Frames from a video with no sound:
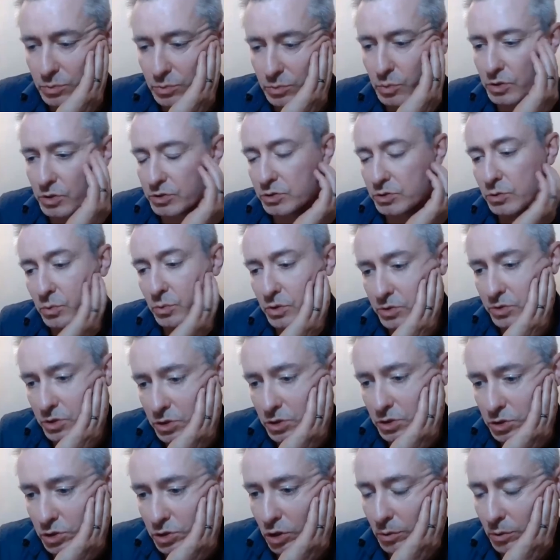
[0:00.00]
What's the
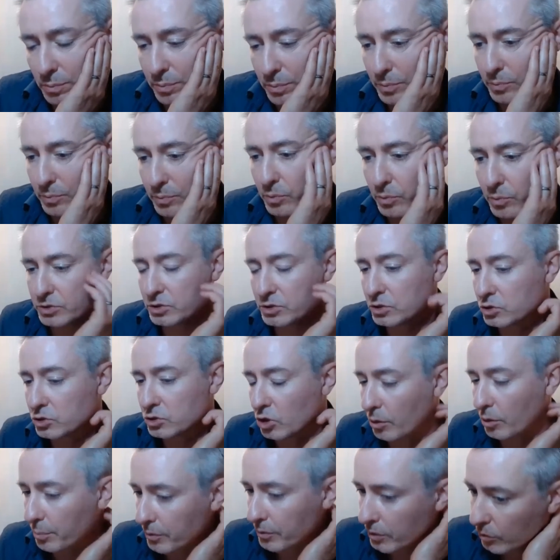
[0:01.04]

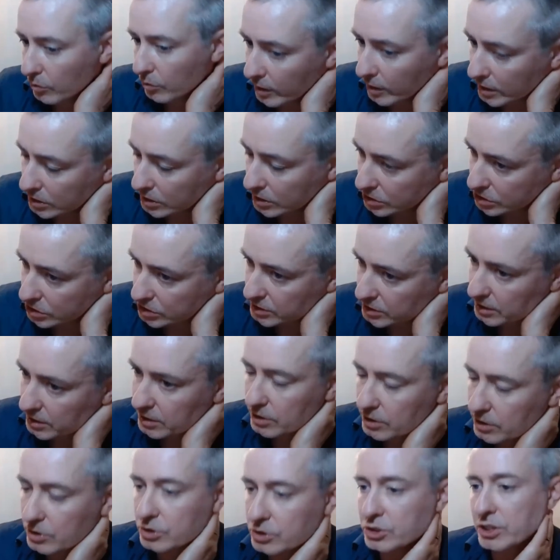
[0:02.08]
top of the range
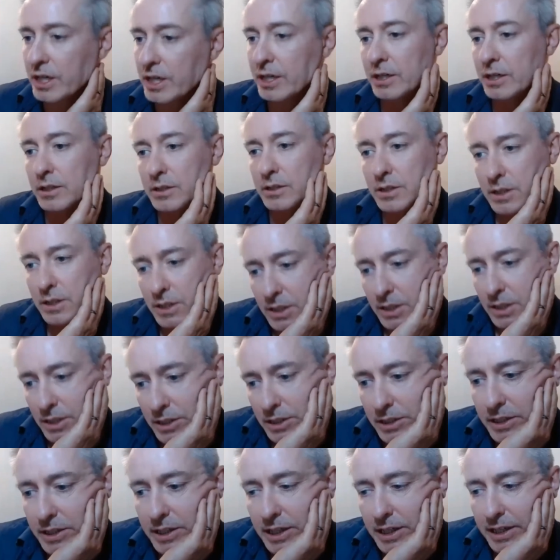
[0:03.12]
single channel
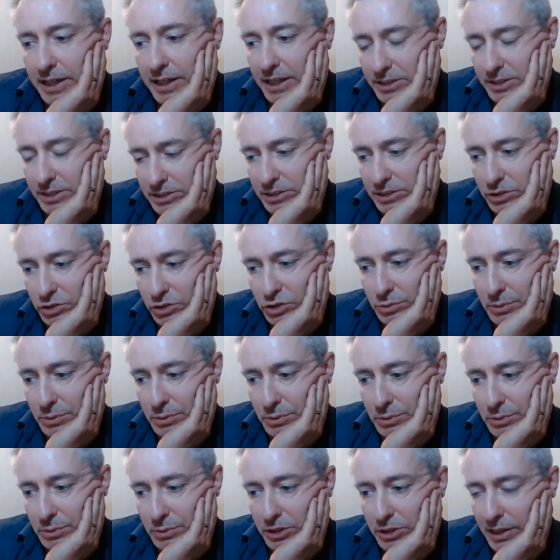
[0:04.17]
EIS
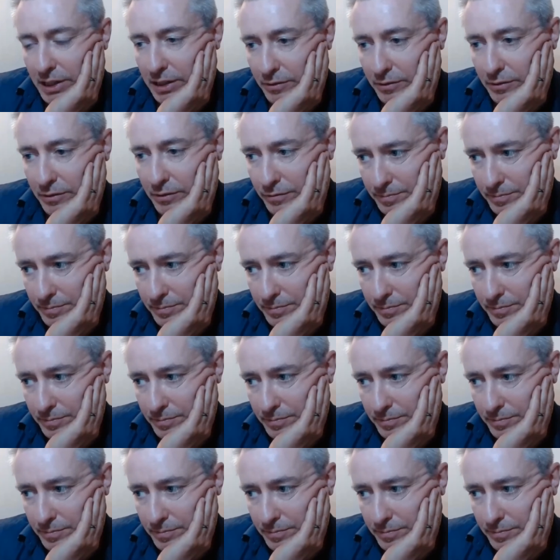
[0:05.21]
instrument that you have?